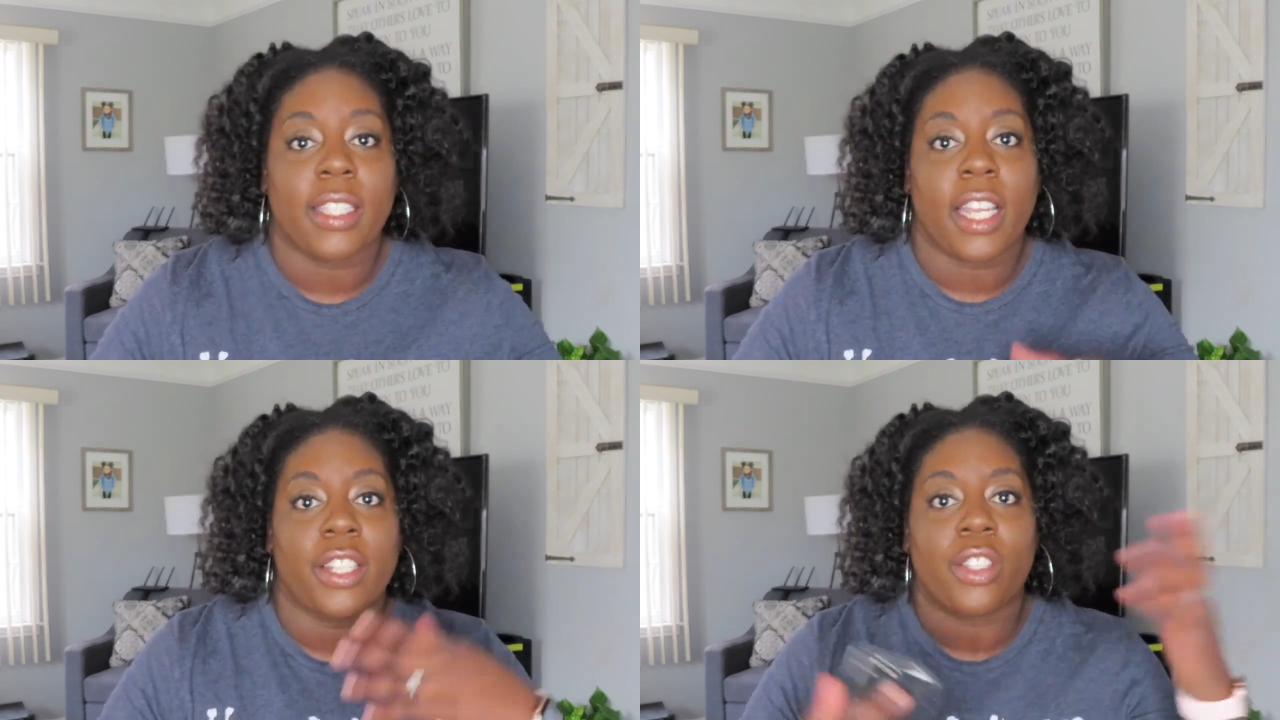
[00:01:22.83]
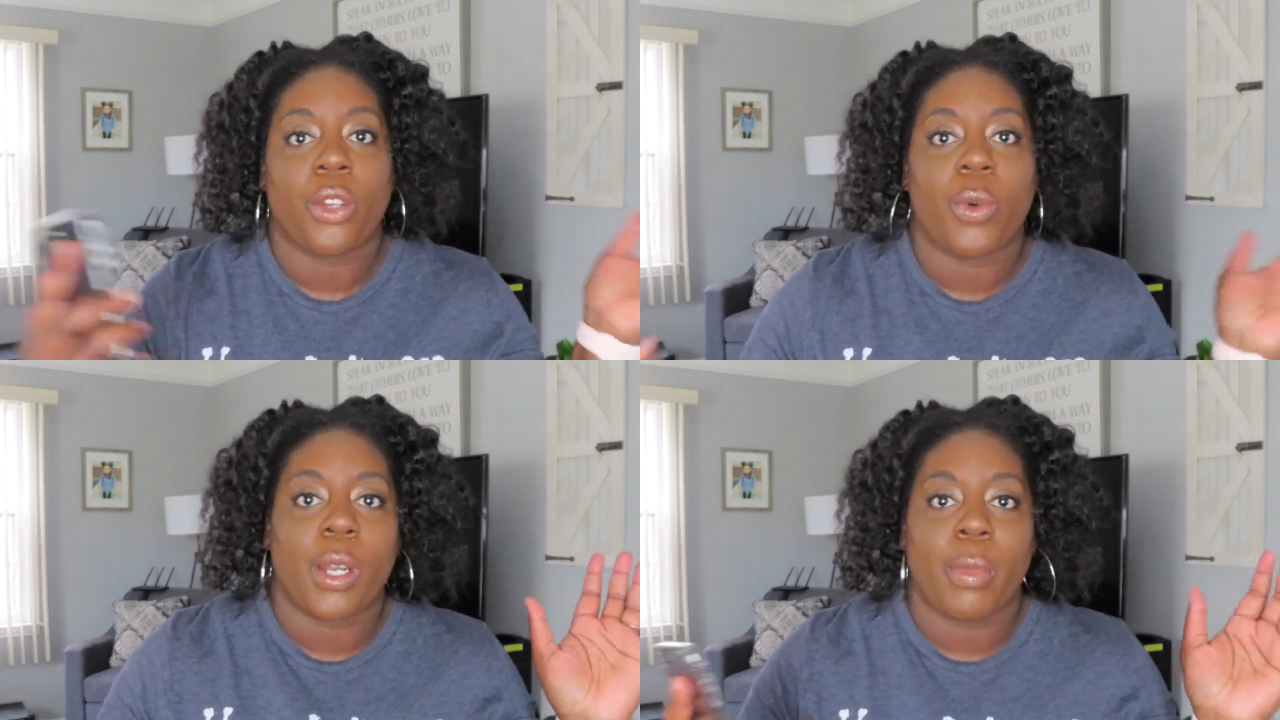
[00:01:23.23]
and I just
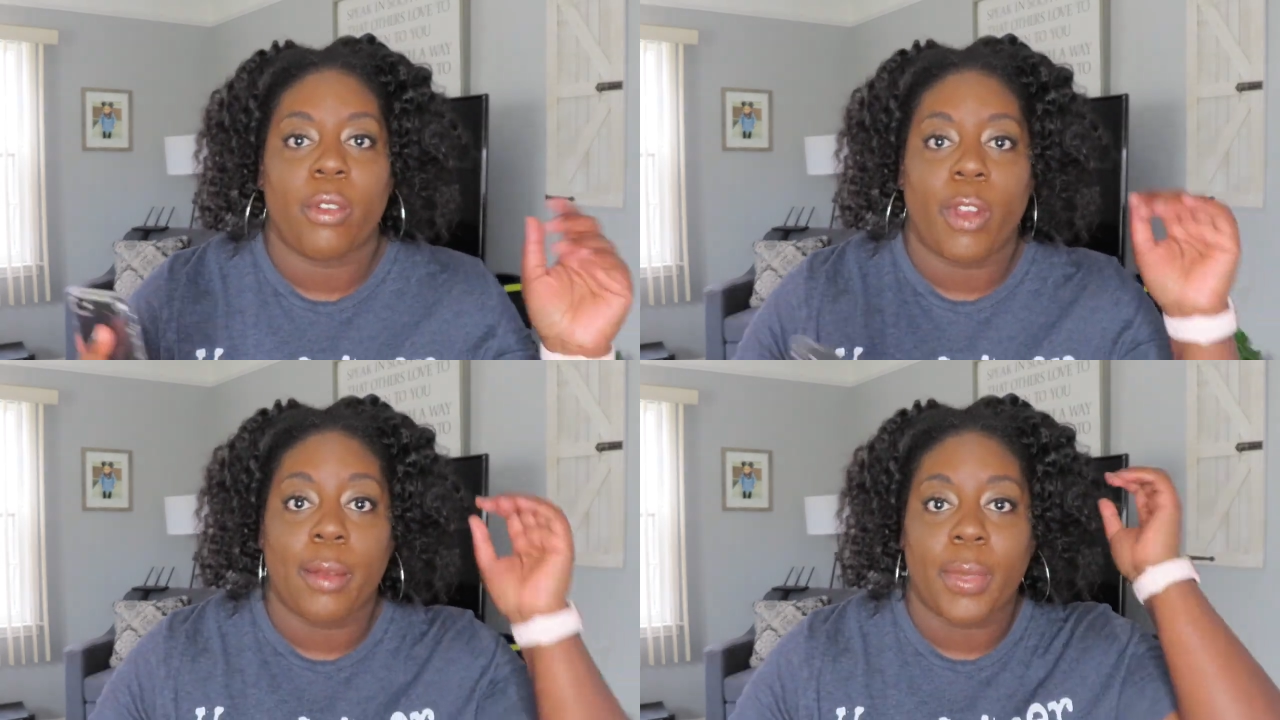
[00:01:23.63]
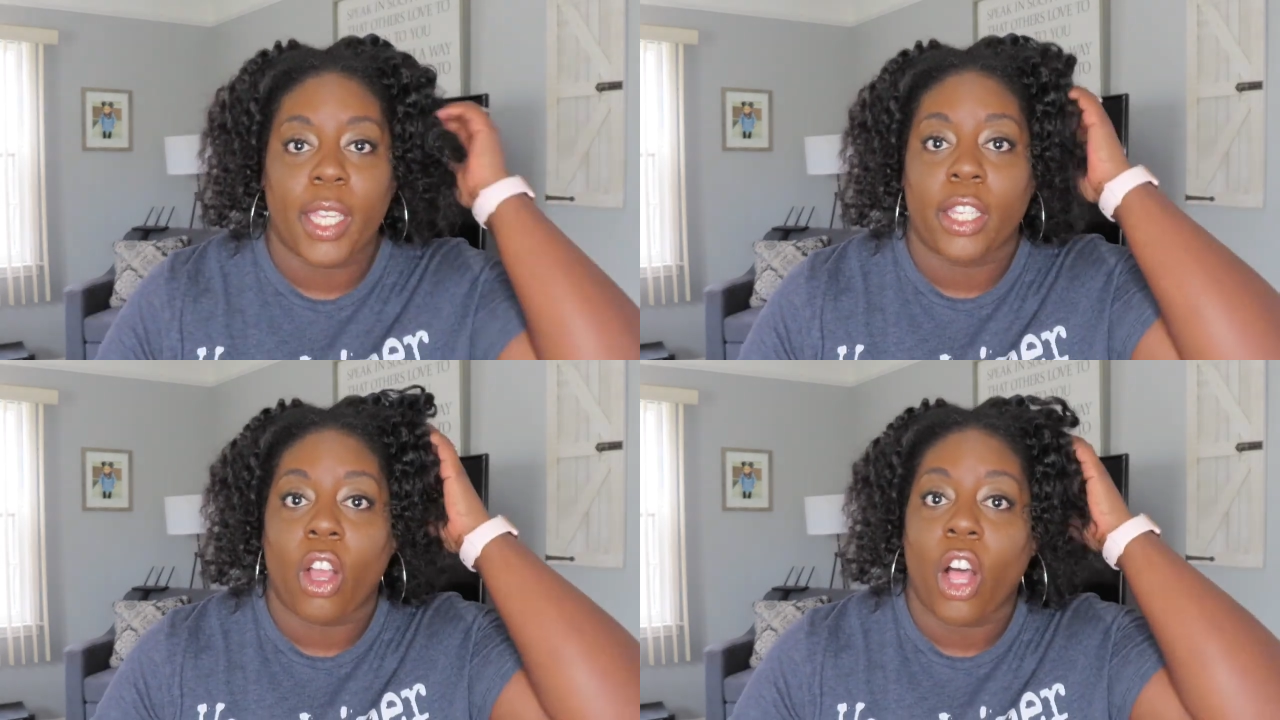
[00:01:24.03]
don't want to be
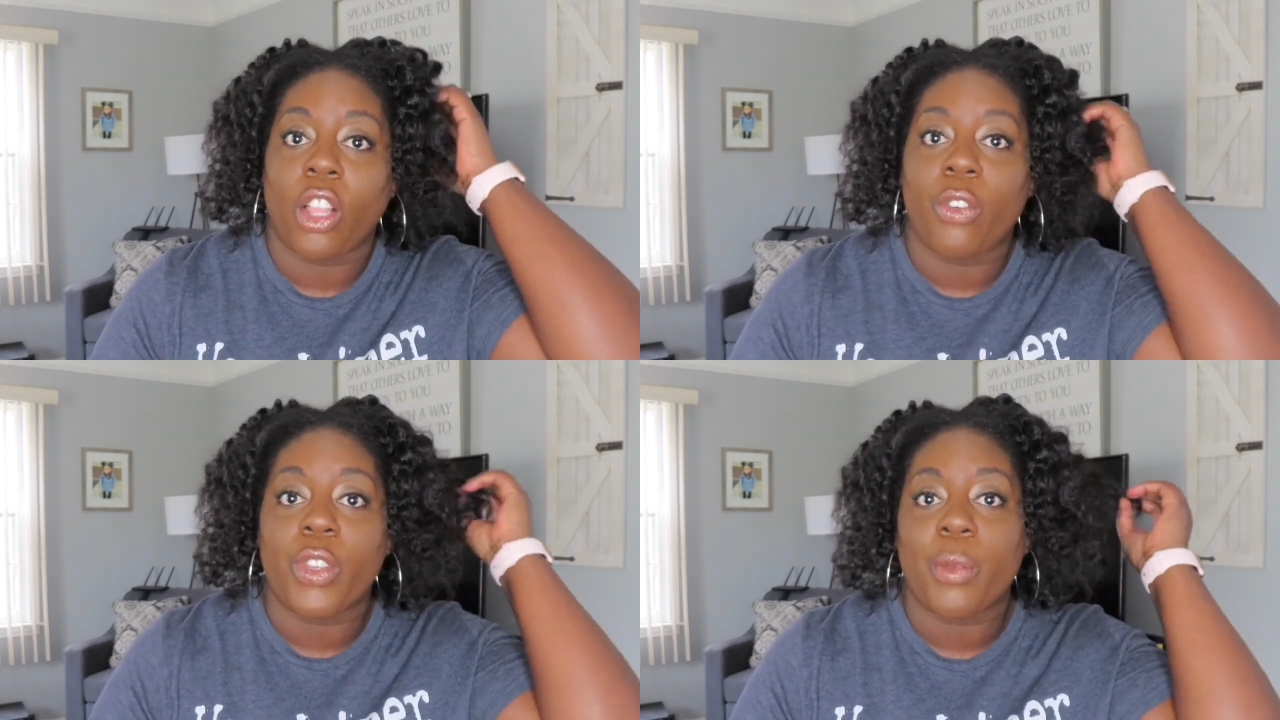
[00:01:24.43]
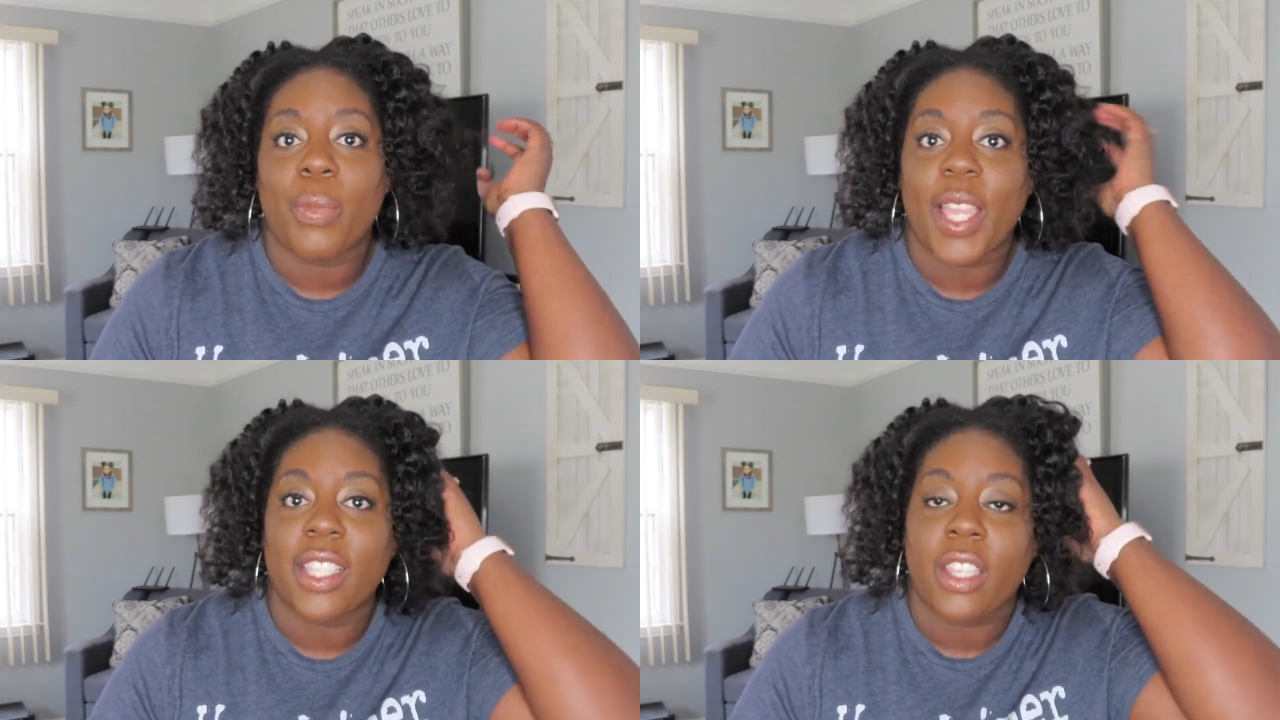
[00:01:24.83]
rambling and all over the
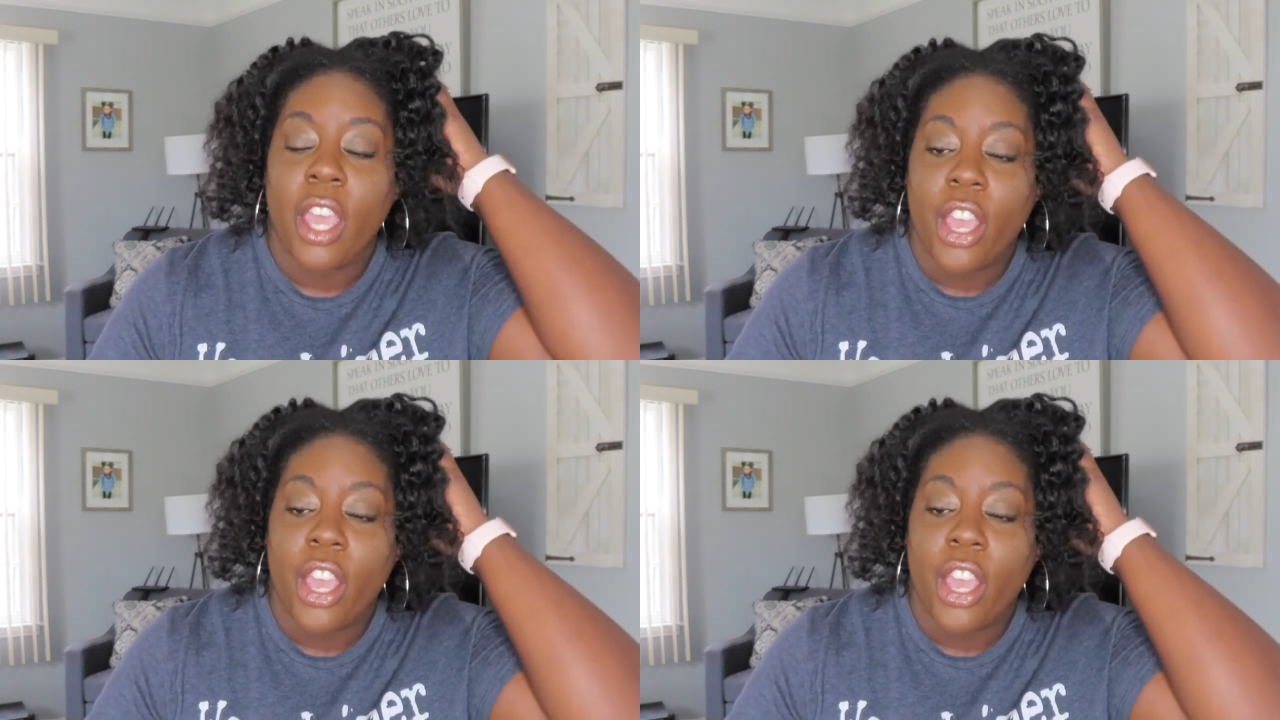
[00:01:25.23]
place.